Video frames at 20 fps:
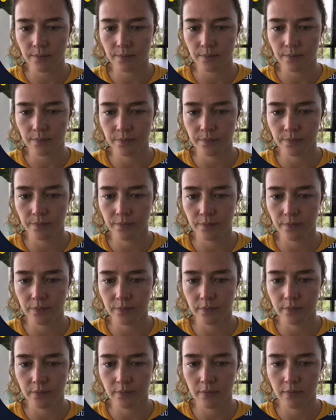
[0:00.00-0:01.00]

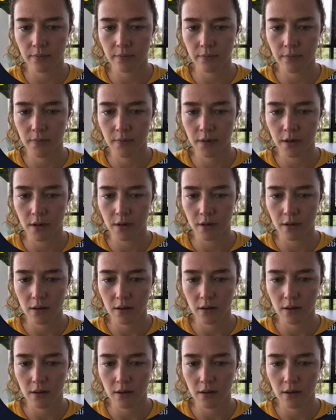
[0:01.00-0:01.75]
(silence)